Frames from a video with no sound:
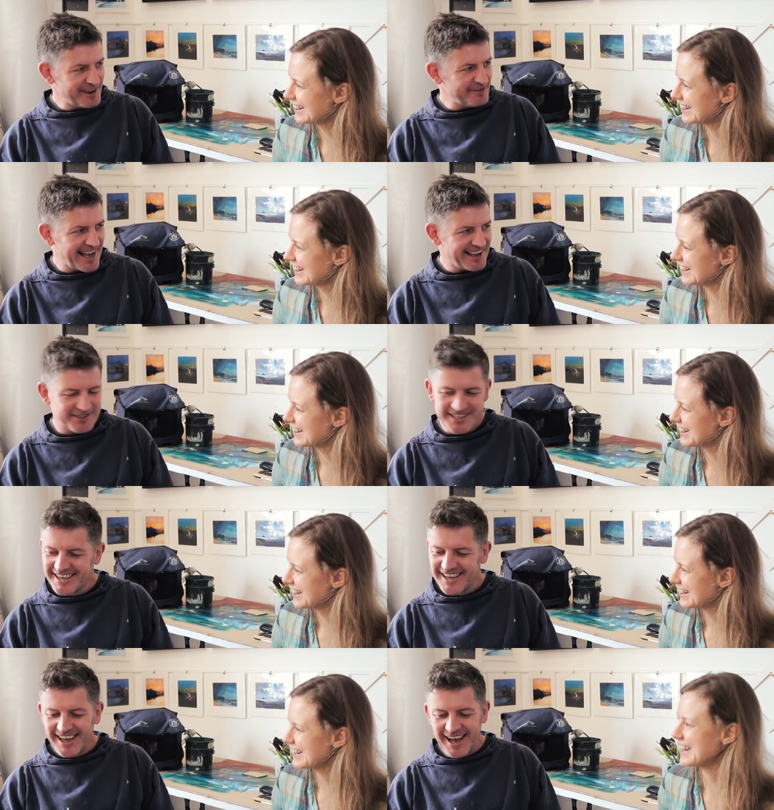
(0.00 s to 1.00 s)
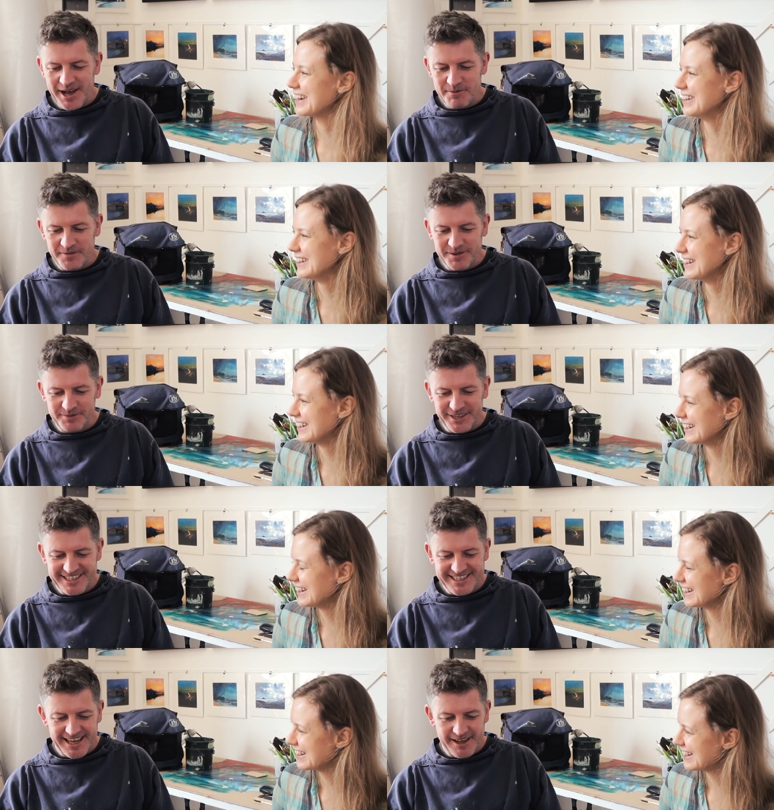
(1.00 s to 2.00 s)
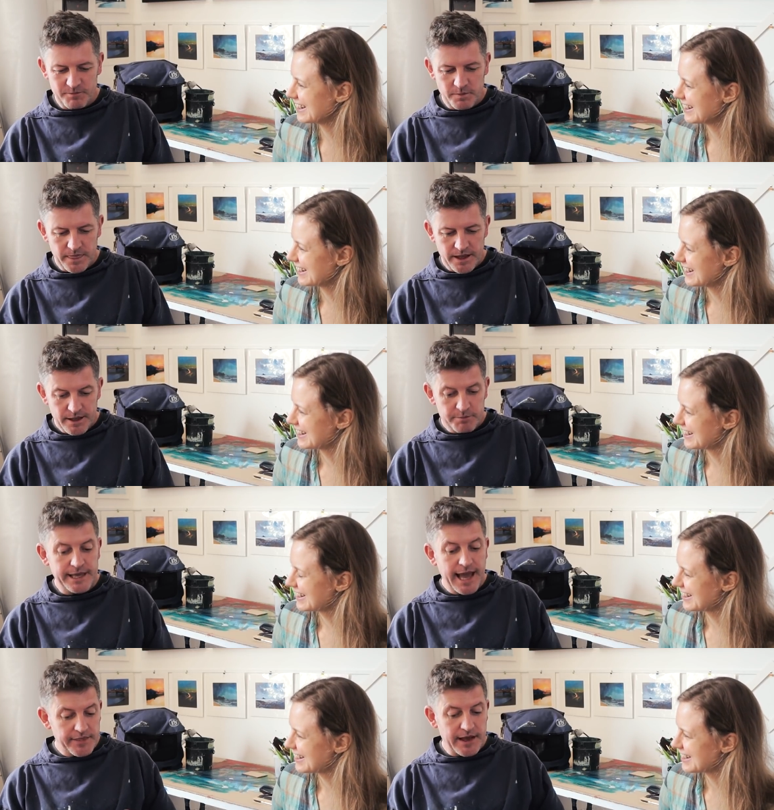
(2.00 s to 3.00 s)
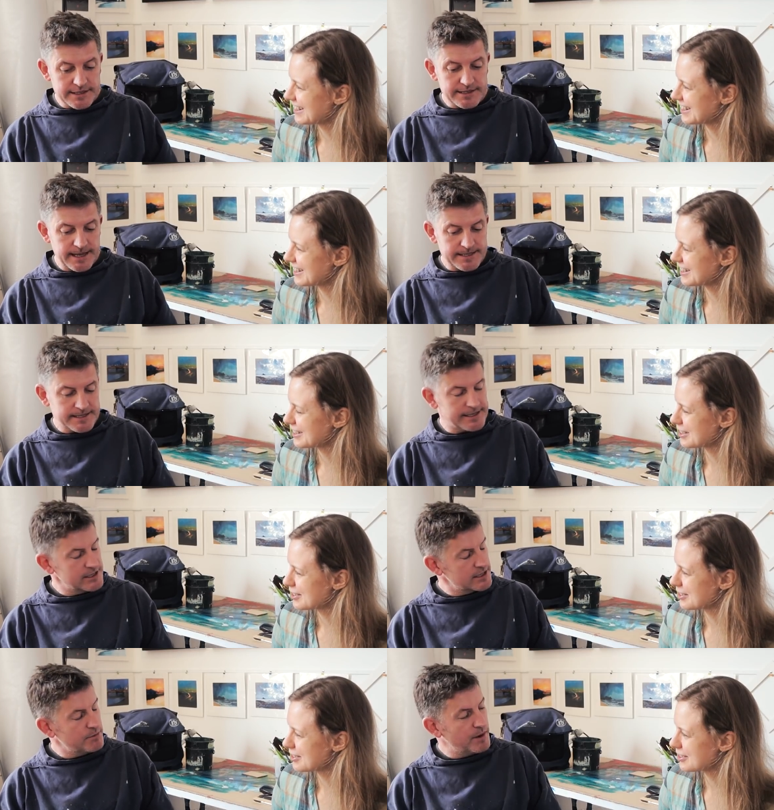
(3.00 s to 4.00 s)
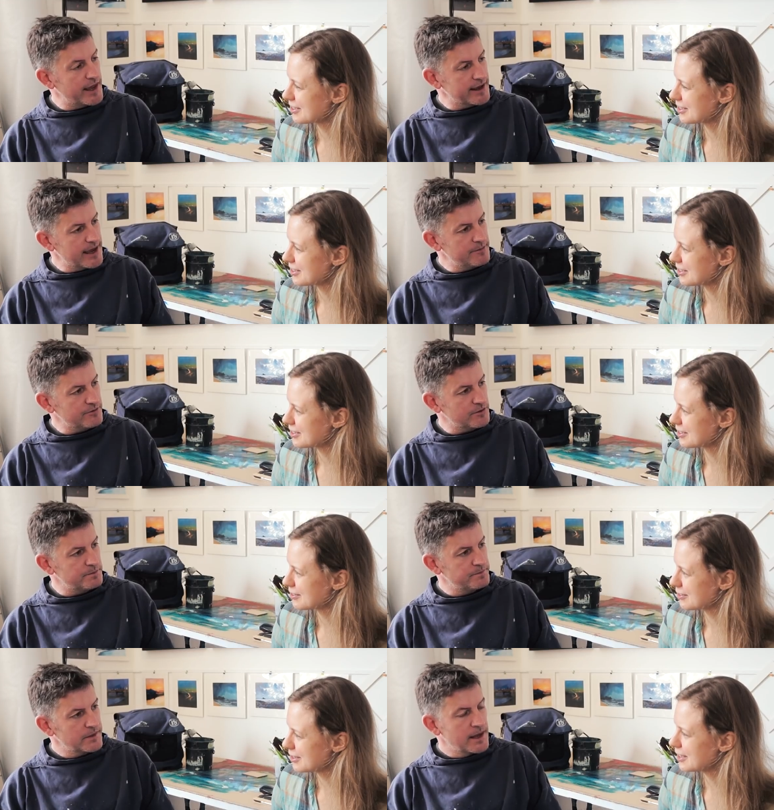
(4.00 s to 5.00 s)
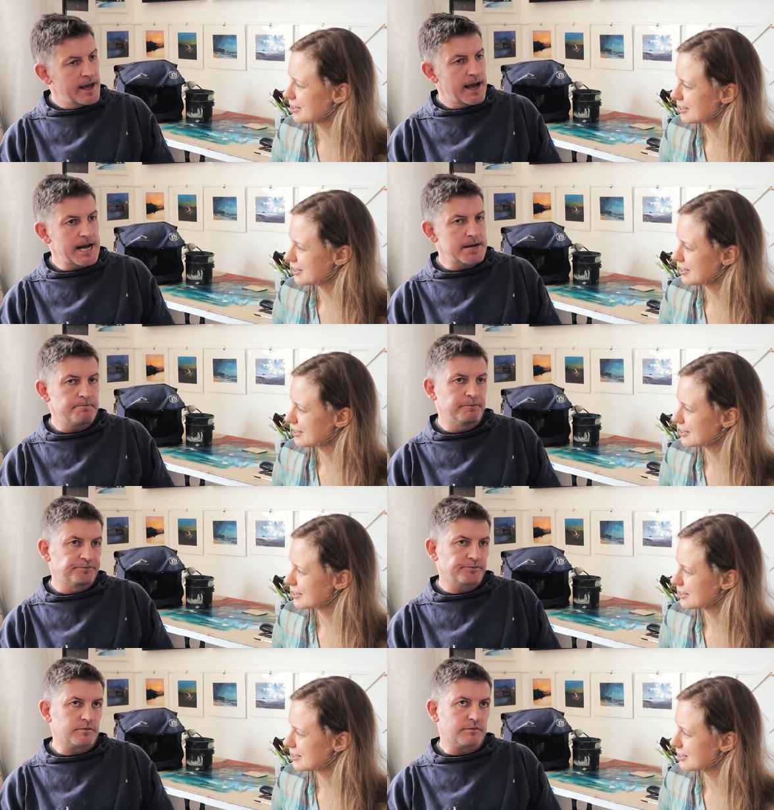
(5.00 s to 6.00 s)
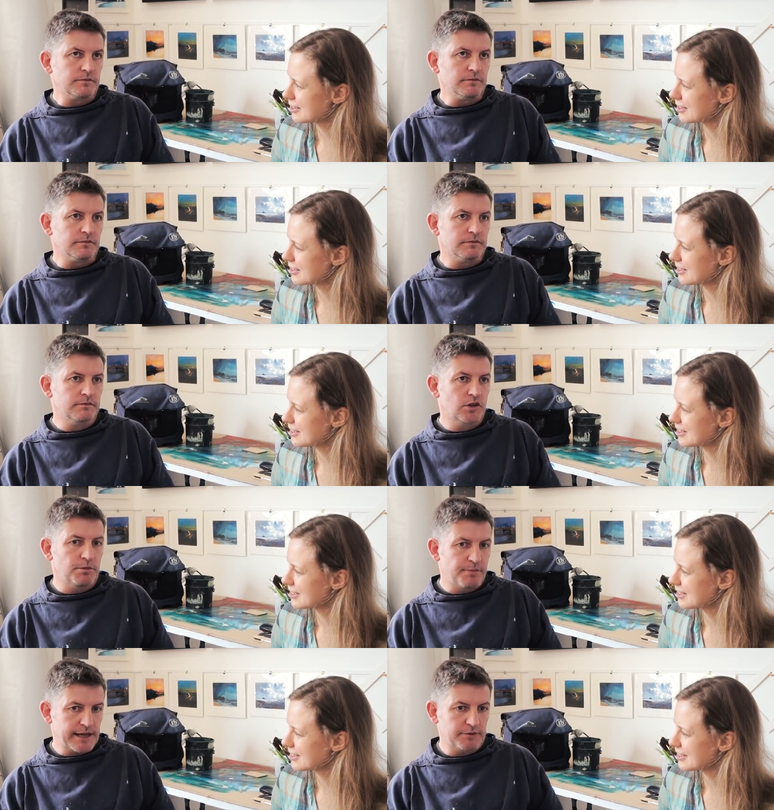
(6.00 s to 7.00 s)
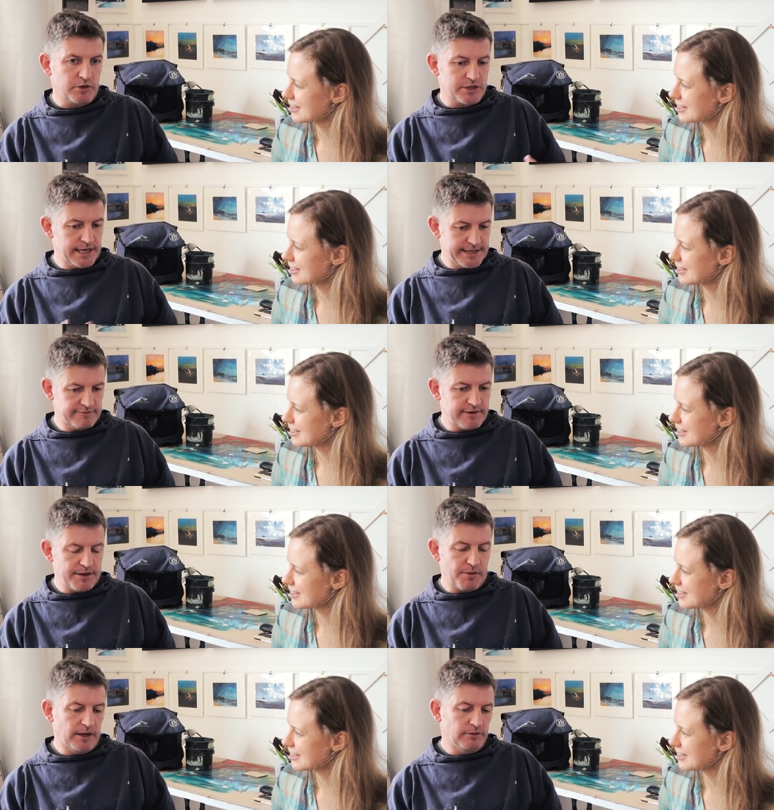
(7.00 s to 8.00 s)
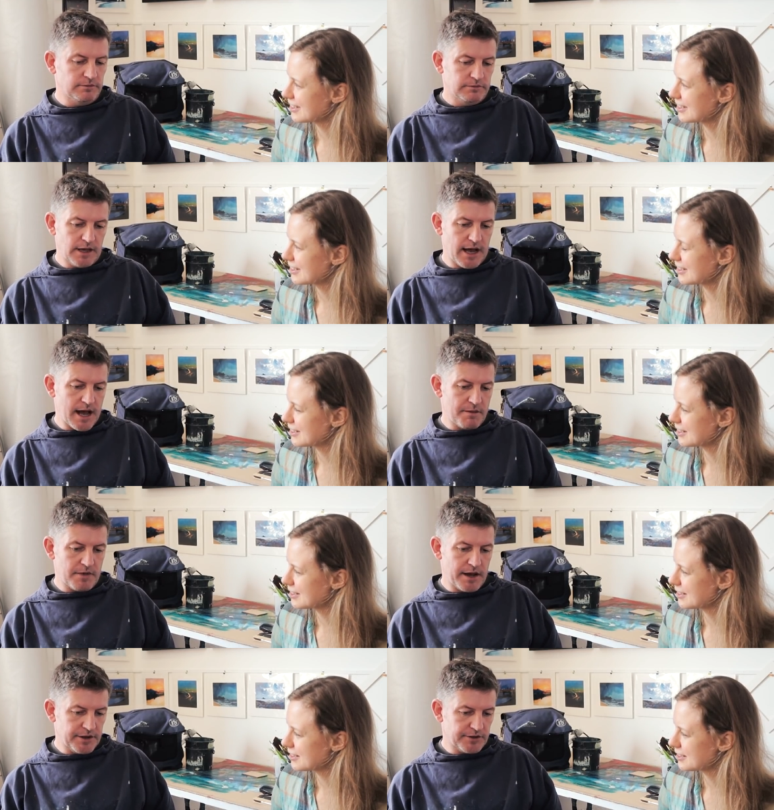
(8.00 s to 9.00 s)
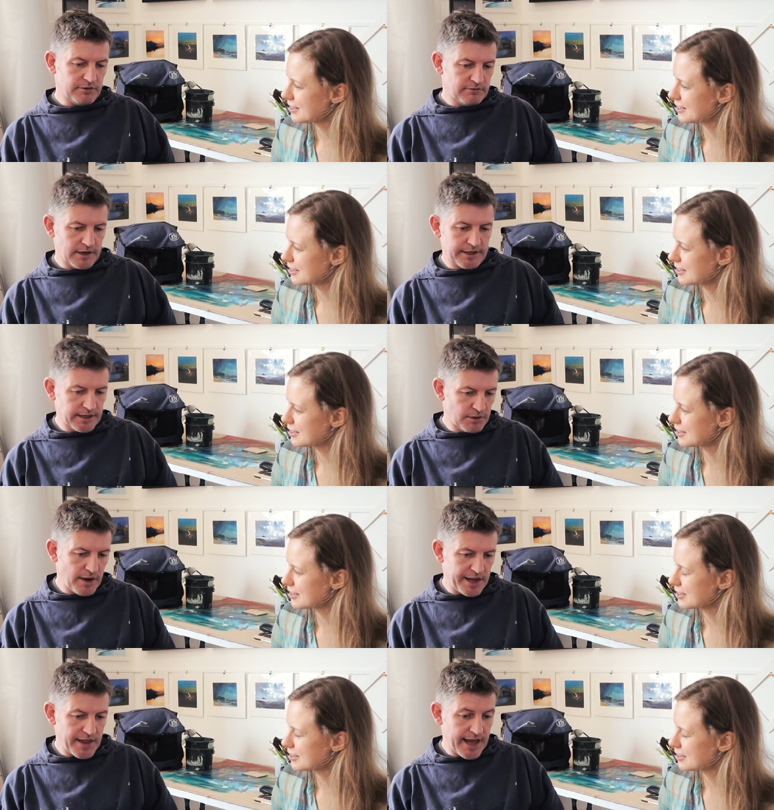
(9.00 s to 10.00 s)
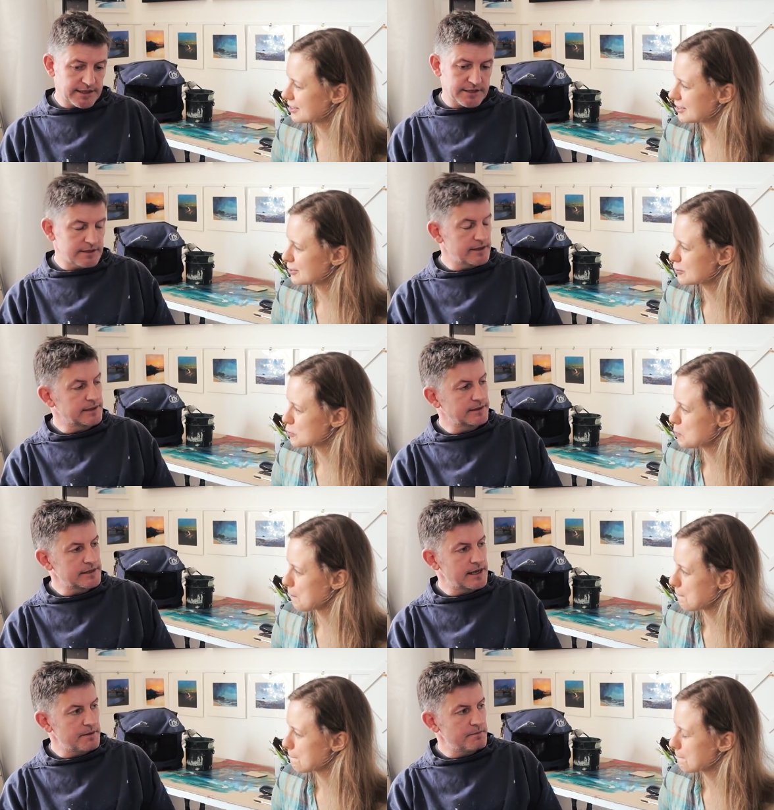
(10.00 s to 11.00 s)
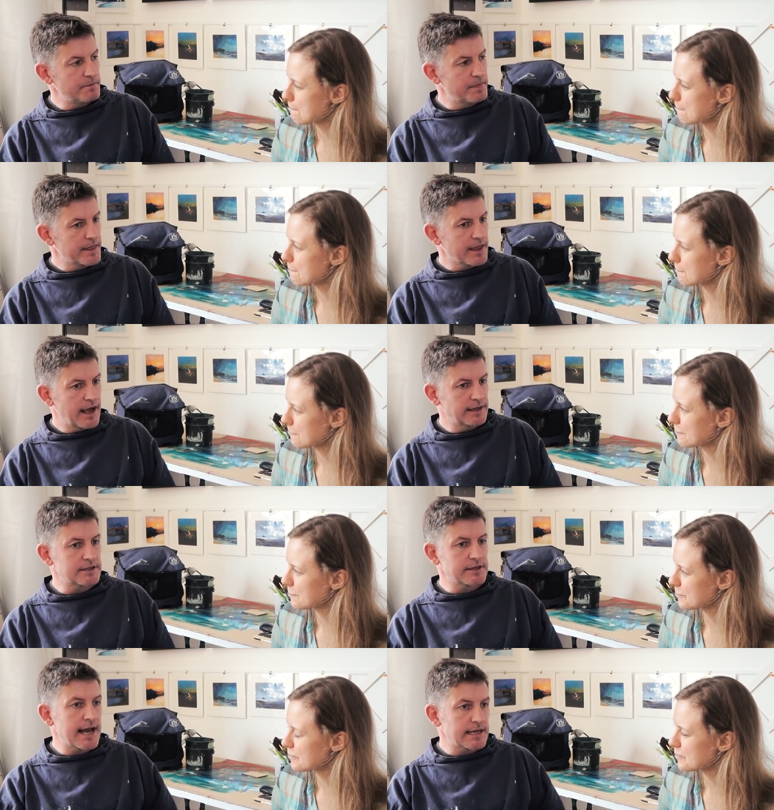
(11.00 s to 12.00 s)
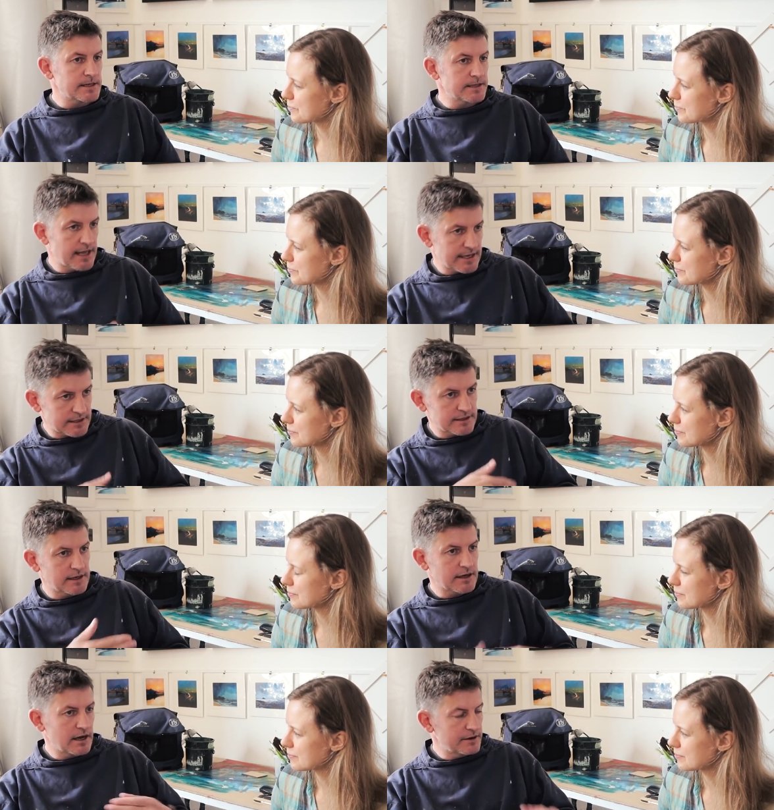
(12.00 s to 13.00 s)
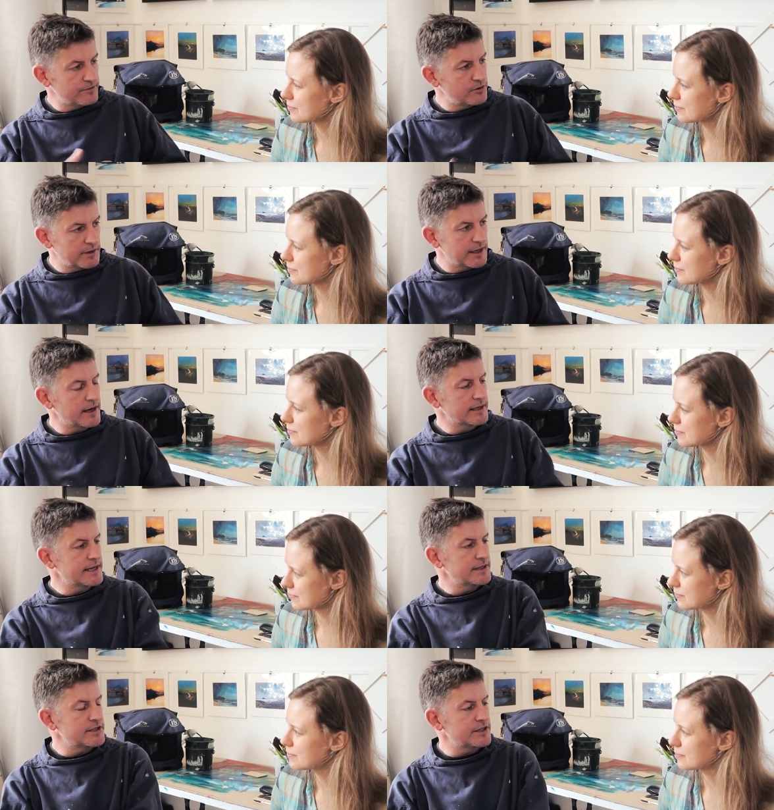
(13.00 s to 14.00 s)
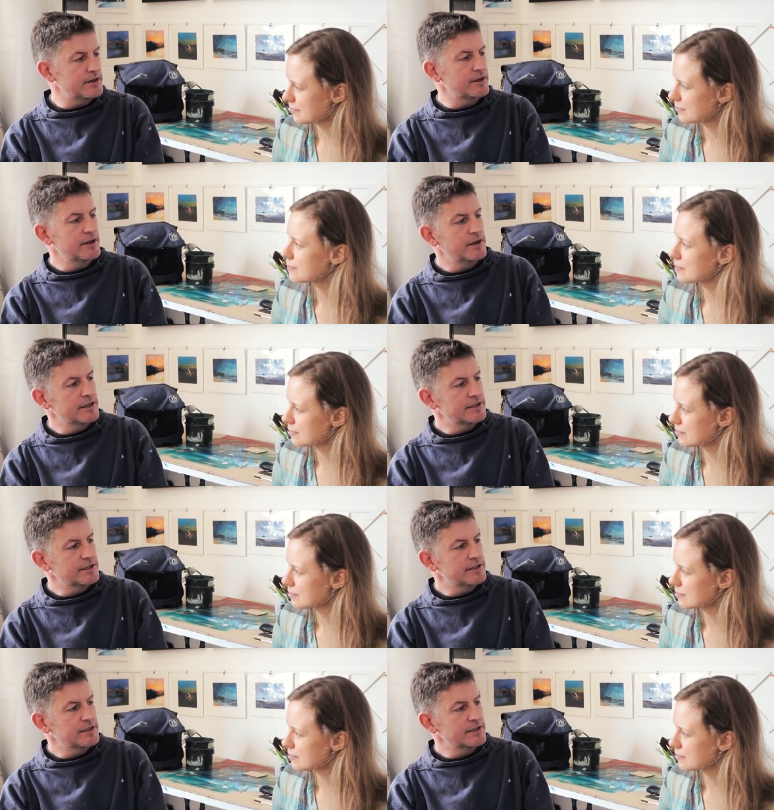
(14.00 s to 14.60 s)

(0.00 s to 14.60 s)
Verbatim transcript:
Speaker 1: Although I do have a house, yeah. Um, but um, but yeah, that's that's essentially where that came from. Yeah. Um, got back, projected really well, um, and I thought, right, you know, where next? And um, and so yes, it's that's the kind of formula that I tend to